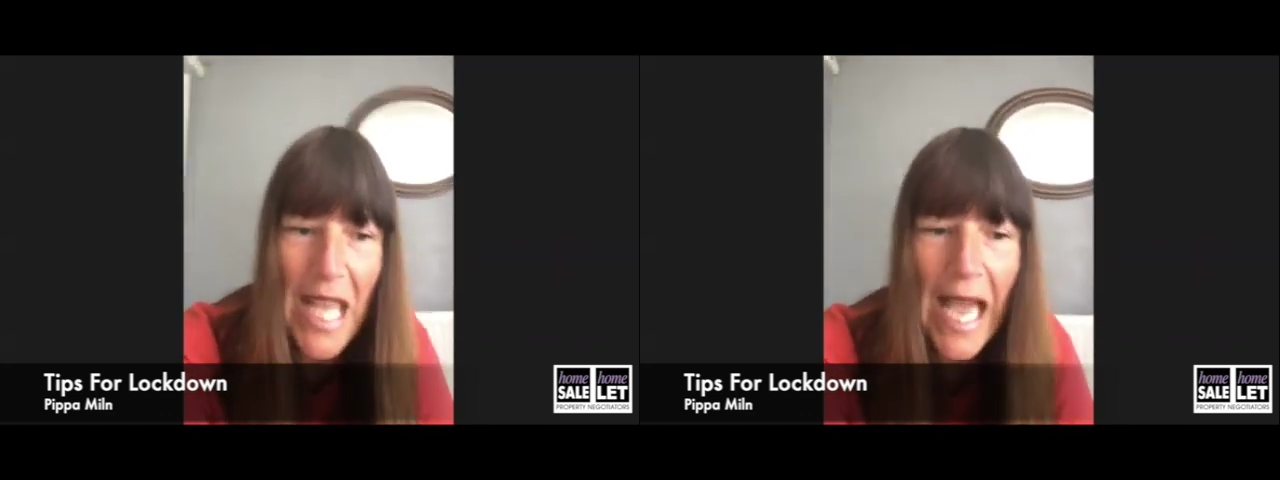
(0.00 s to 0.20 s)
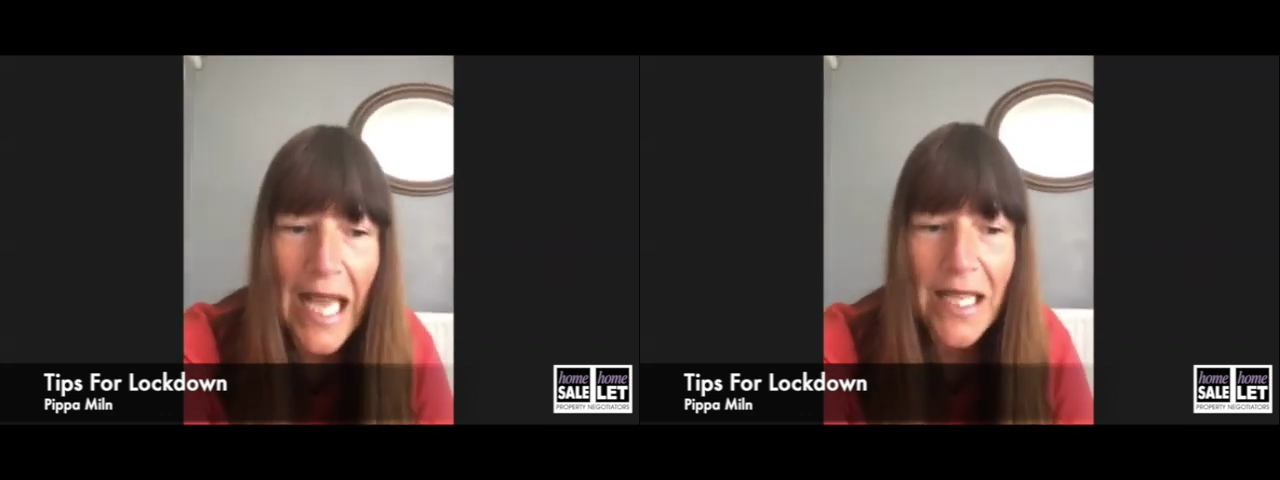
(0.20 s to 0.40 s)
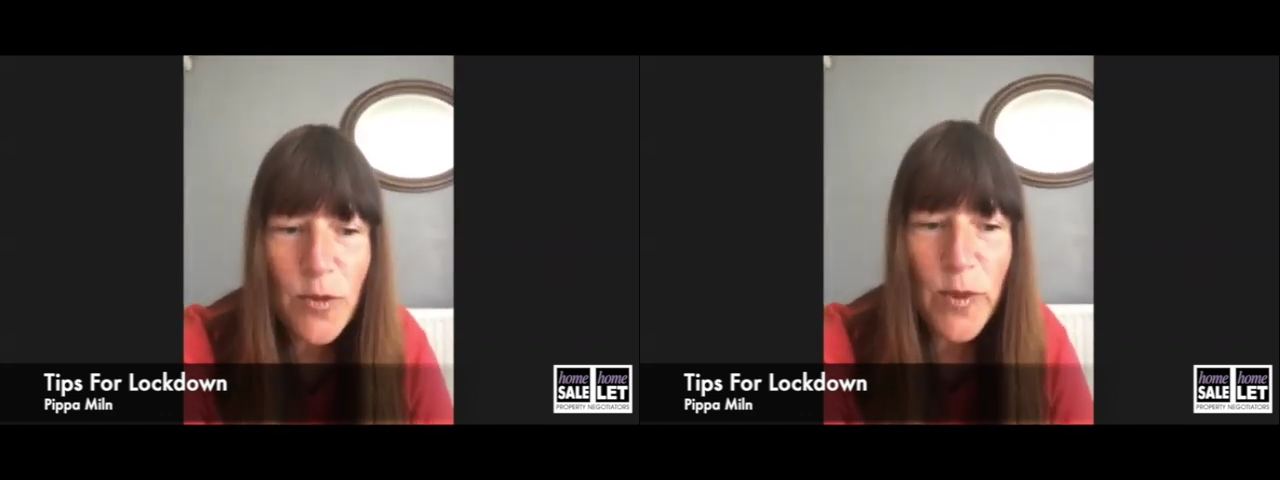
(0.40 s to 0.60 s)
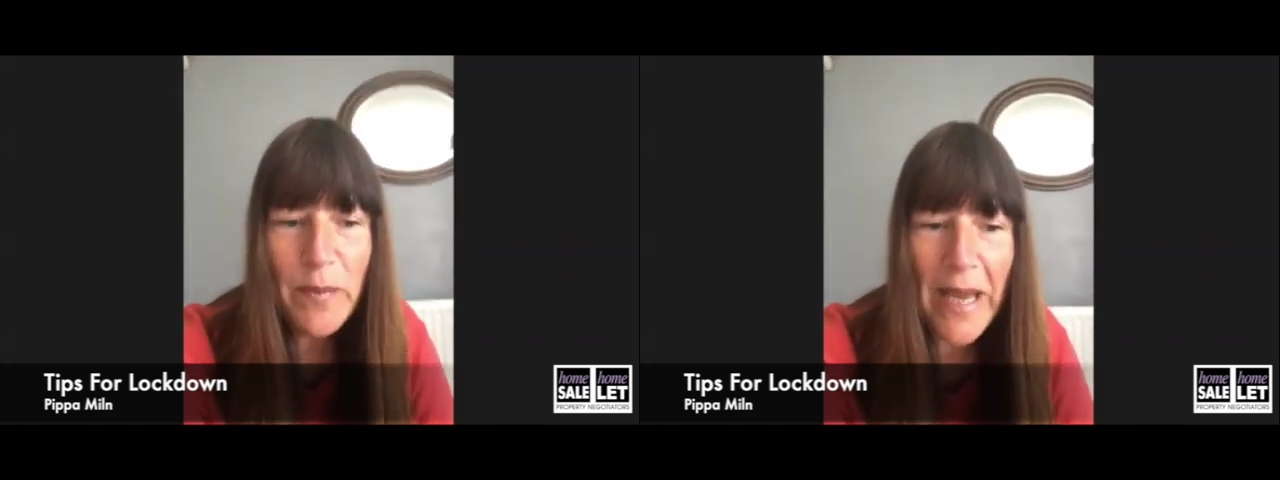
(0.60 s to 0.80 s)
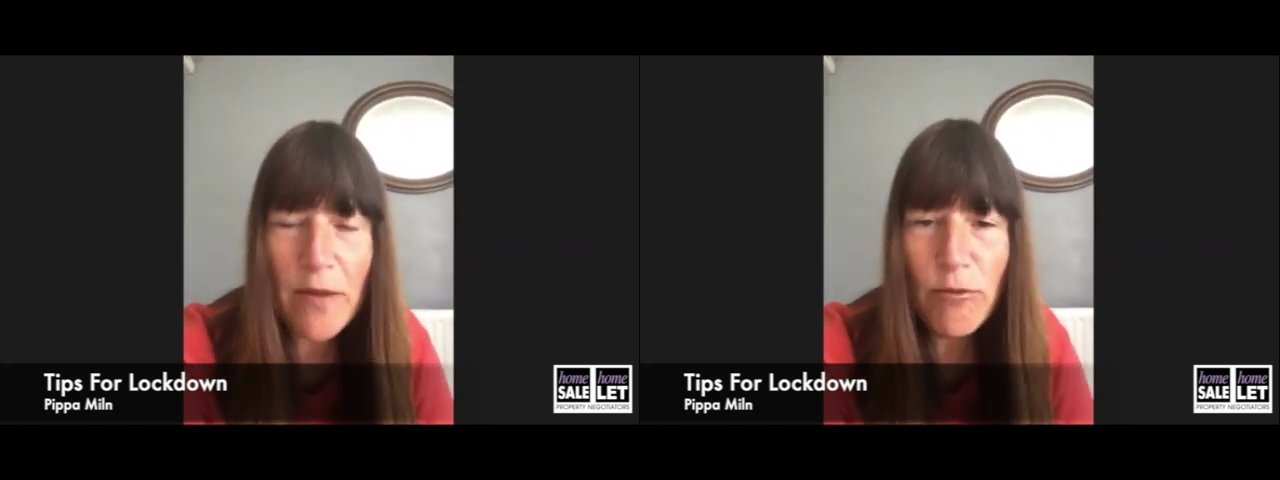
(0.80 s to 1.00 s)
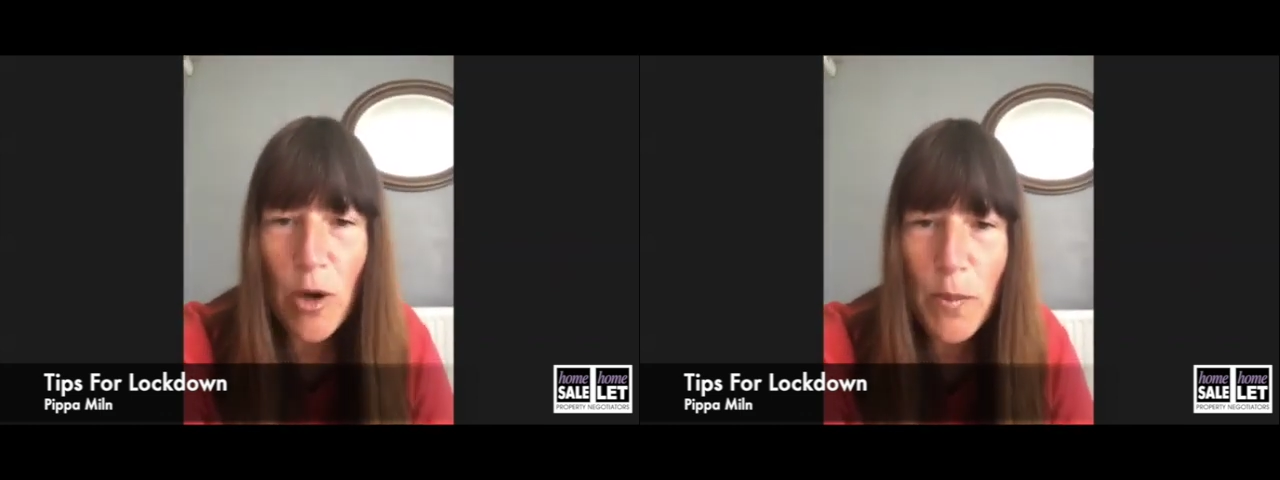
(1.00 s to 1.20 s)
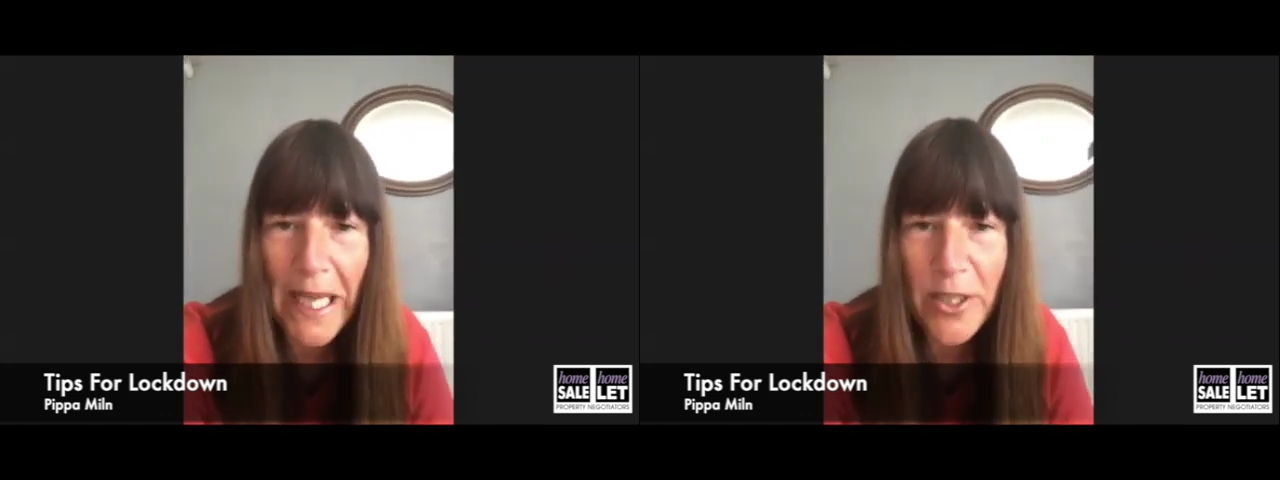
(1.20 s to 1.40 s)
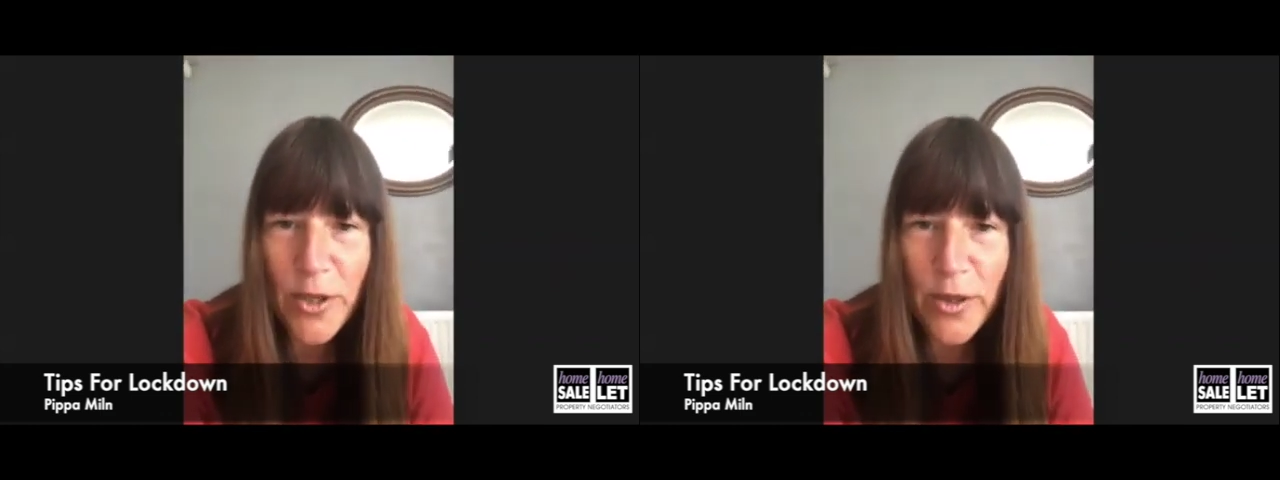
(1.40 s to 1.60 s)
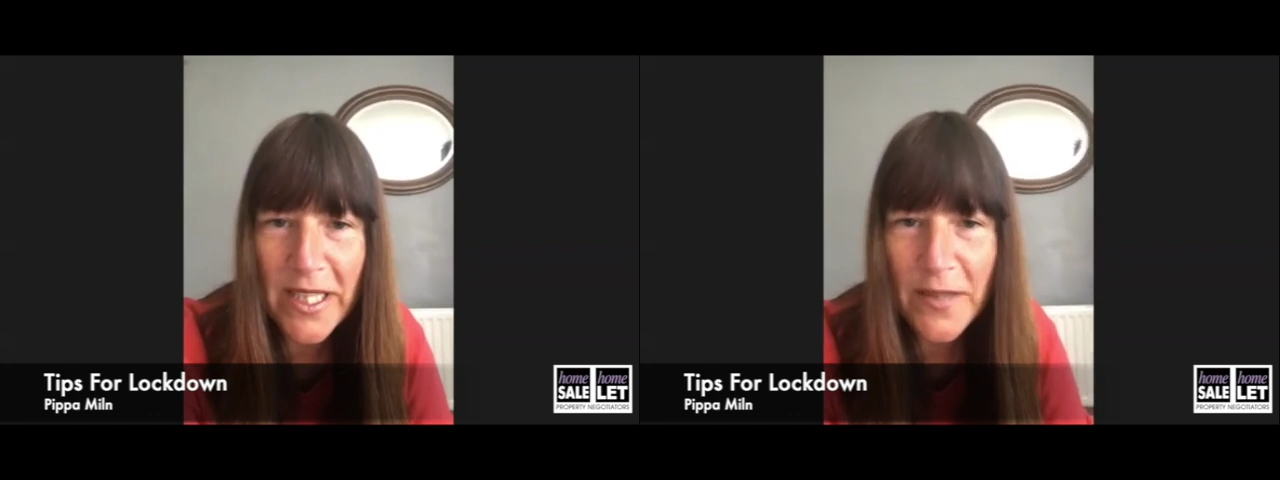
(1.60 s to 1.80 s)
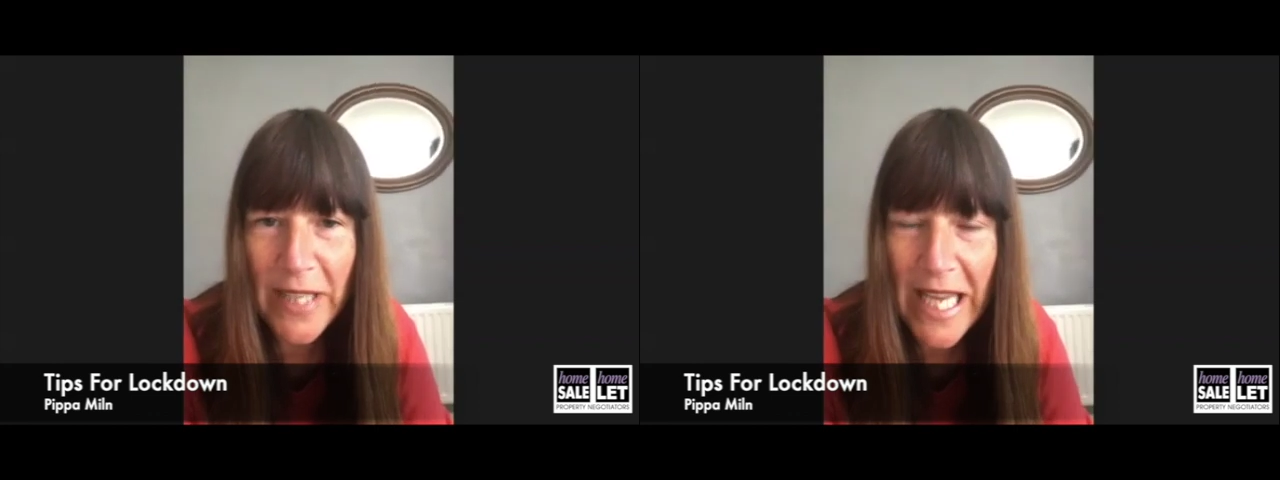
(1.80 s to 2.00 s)
and we make role play
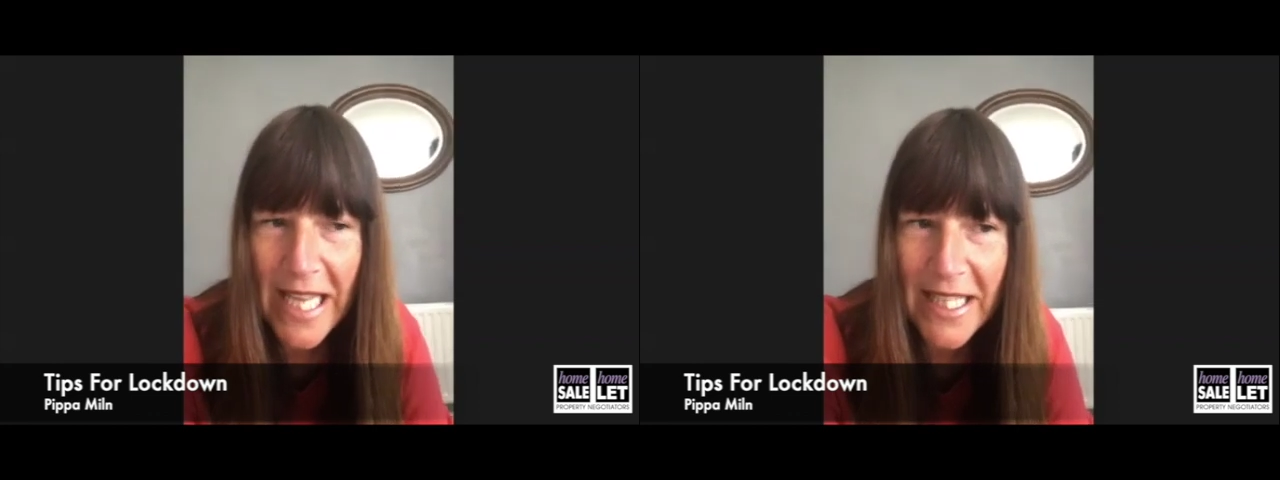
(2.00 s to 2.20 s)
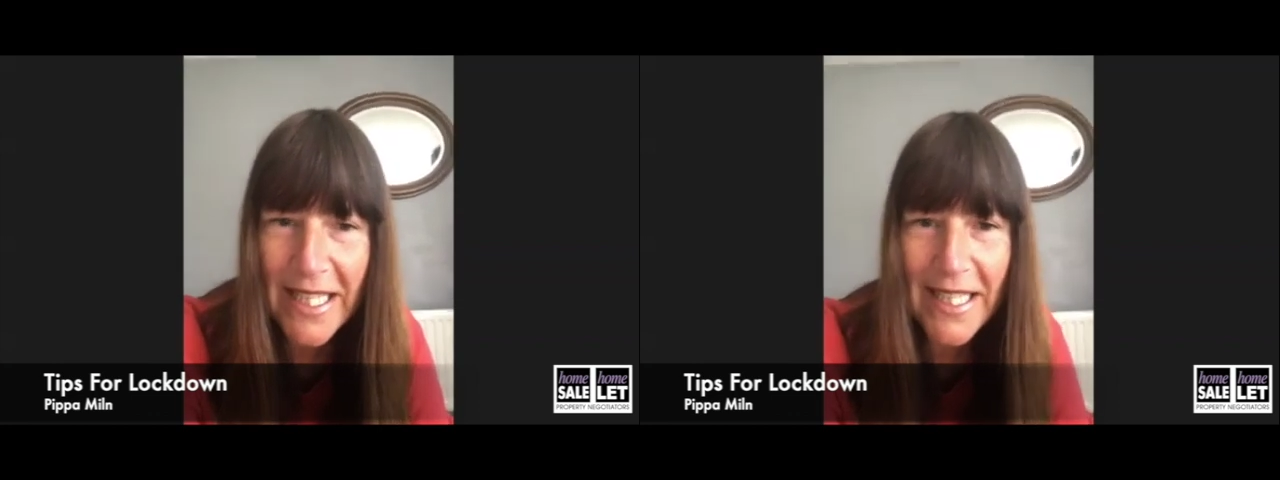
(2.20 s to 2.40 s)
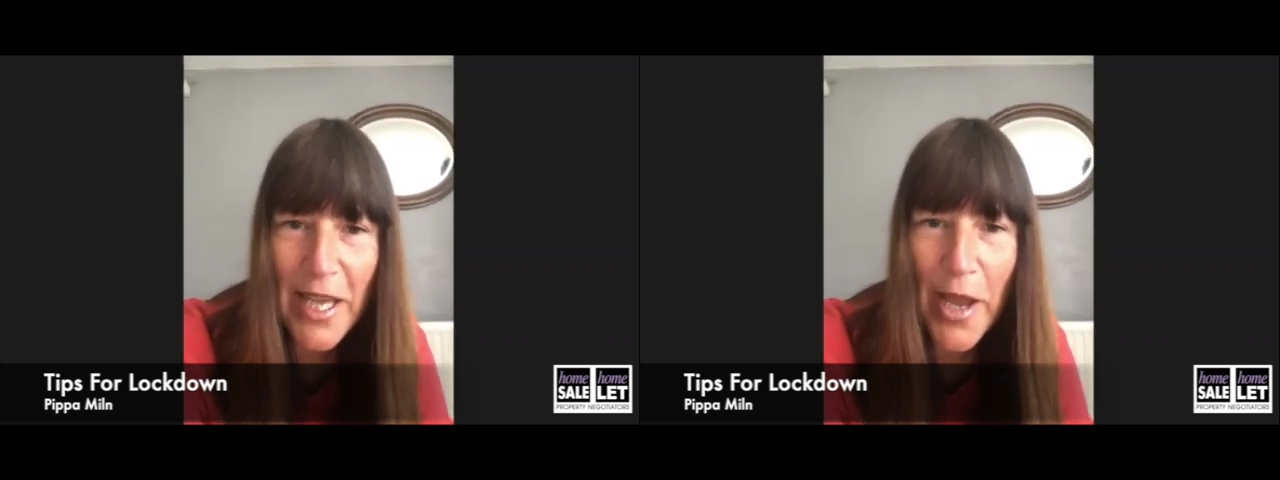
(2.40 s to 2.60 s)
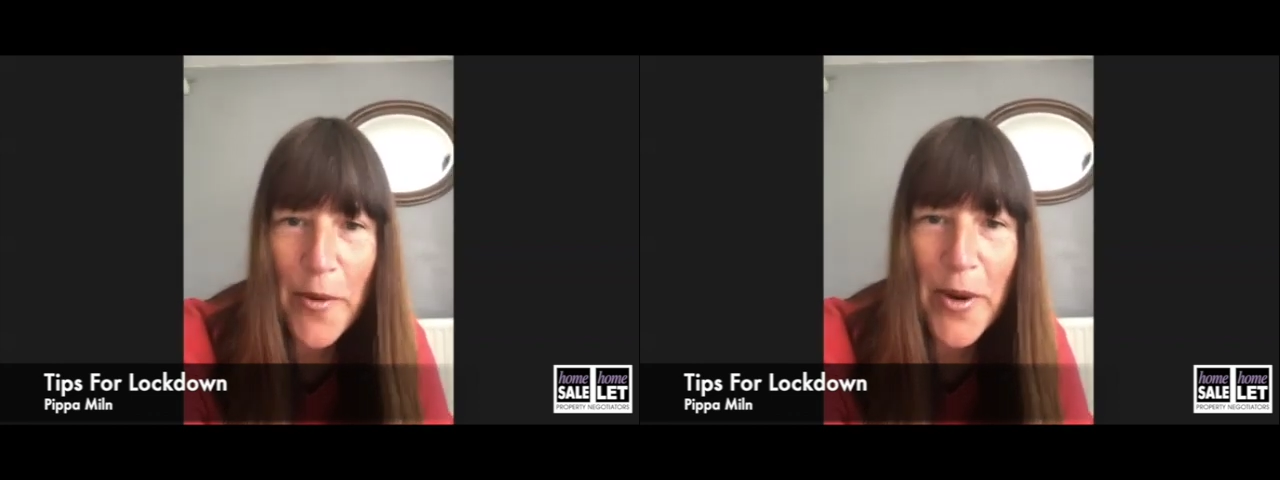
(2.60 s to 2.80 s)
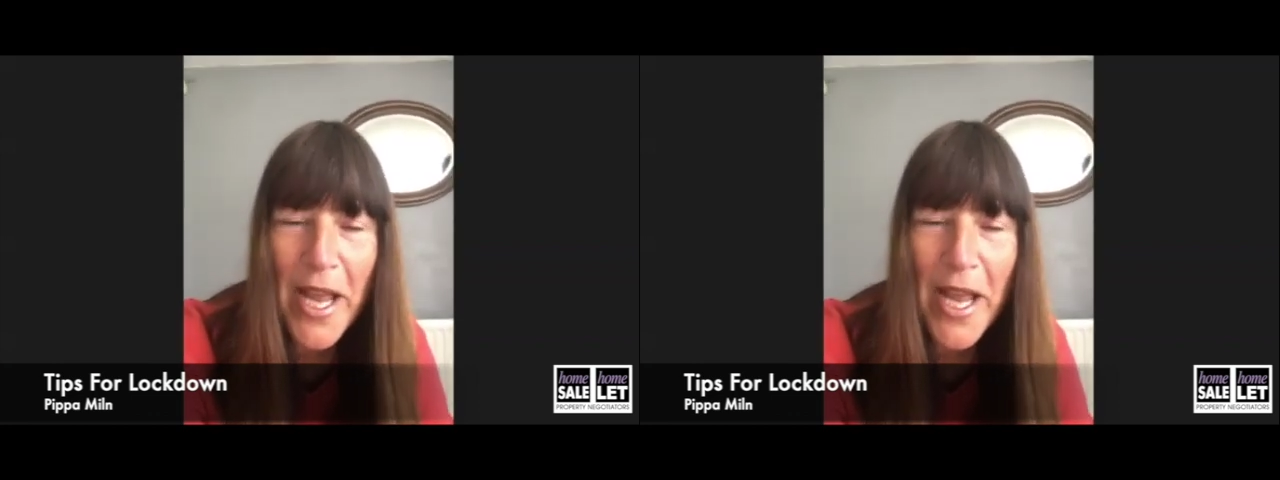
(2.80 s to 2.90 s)
toys for kids. So